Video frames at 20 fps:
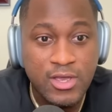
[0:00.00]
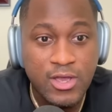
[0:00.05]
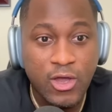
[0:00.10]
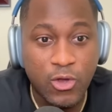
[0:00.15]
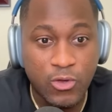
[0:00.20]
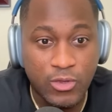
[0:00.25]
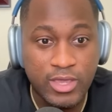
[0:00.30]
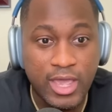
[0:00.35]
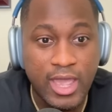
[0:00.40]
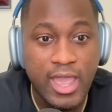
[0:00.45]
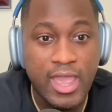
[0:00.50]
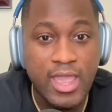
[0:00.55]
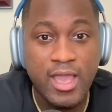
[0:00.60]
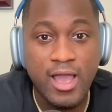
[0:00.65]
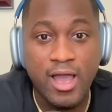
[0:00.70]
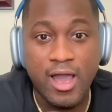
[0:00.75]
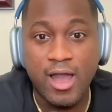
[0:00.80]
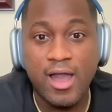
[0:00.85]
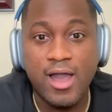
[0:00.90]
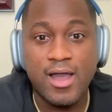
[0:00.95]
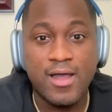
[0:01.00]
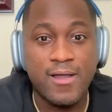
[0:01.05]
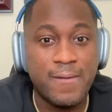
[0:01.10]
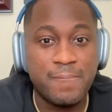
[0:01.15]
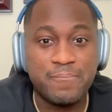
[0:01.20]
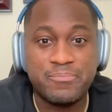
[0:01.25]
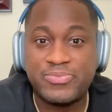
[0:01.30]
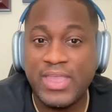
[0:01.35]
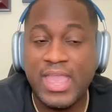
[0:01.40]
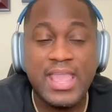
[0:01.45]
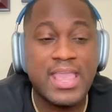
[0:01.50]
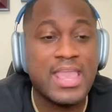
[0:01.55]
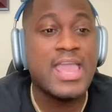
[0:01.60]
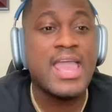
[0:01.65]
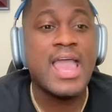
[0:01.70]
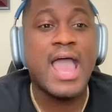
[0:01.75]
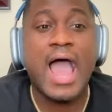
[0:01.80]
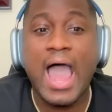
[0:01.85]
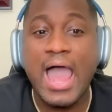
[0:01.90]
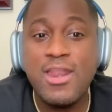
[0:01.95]
Okay, nah. um, they
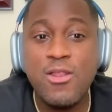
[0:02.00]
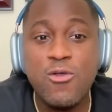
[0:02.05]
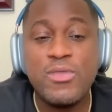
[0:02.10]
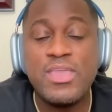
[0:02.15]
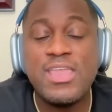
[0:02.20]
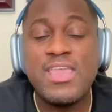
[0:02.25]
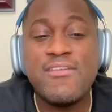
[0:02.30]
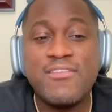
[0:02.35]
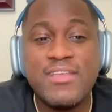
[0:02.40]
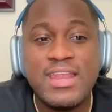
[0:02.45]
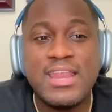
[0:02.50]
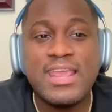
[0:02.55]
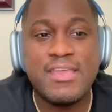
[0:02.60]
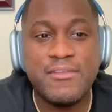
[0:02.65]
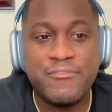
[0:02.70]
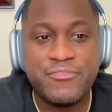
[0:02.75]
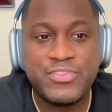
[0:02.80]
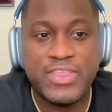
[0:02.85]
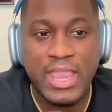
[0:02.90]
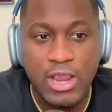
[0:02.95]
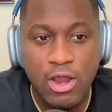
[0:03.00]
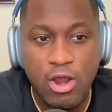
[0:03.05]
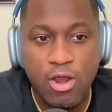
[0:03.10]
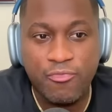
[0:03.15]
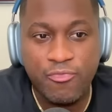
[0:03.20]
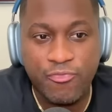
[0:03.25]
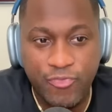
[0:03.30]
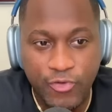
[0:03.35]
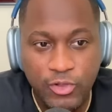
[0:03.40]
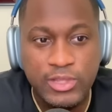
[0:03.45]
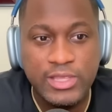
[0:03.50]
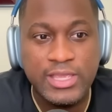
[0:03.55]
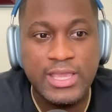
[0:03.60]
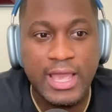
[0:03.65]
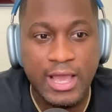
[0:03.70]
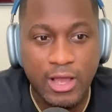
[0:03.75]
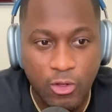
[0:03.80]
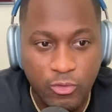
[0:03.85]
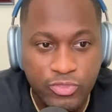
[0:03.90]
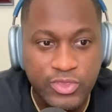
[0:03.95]
I don't even if they are fully
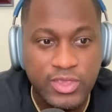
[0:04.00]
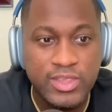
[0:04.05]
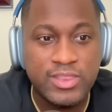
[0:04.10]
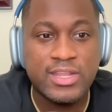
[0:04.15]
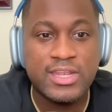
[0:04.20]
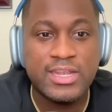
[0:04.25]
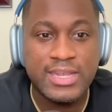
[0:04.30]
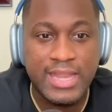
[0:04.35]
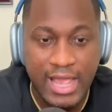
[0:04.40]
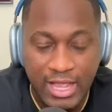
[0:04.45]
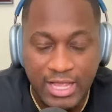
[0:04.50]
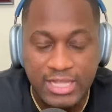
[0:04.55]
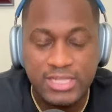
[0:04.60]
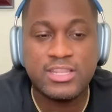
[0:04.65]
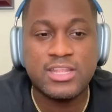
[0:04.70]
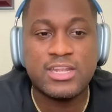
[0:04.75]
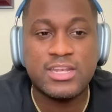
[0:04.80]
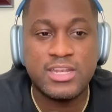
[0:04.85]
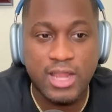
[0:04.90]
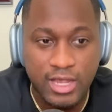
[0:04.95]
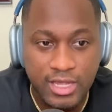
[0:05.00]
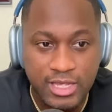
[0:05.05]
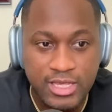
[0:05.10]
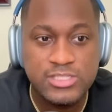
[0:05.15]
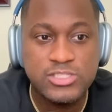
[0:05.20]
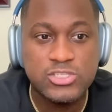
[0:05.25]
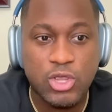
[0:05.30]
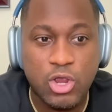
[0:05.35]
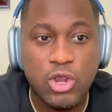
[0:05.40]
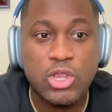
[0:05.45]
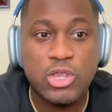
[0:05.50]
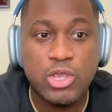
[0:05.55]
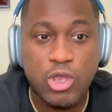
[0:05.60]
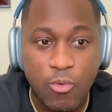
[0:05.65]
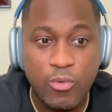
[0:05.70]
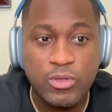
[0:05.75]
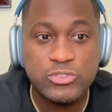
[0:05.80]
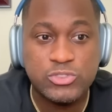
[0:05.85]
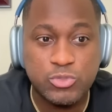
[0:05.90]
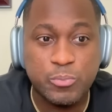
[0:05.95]
healthy, the ne- the Nuggets are
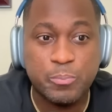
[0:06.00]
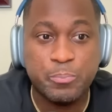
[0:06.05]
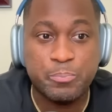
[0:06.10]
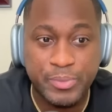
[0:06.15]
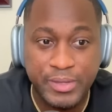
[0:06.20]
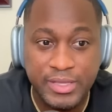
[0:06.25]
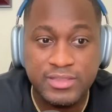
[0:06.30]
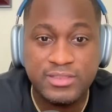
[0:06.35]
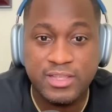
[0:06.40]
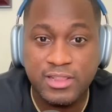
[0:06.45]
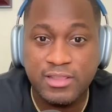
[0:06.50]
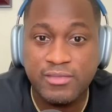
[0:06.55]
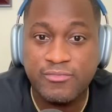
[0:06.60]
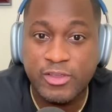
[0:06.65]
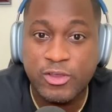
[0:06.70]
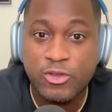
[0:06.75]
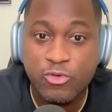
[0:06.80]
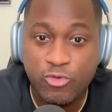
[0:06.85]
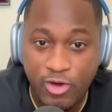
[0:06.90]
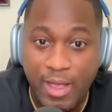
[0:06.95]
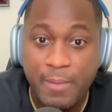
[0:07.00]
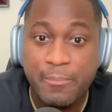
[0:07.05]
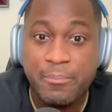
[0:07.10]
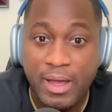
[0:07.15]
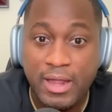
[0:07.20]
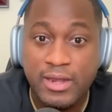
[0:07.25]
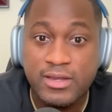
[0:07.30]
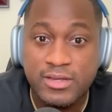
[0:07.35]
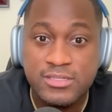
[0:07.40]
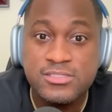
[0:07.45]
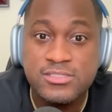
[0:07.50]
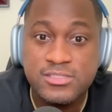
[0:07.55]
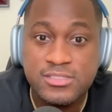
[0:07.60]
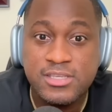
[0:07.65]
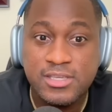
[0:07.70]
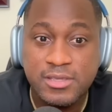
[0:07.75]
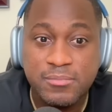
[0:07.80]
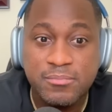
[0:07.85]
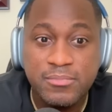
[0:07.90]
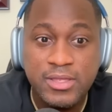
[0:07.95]
going to beat the living crap out of this
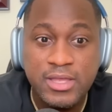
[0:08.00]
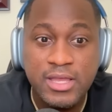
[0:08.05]
team.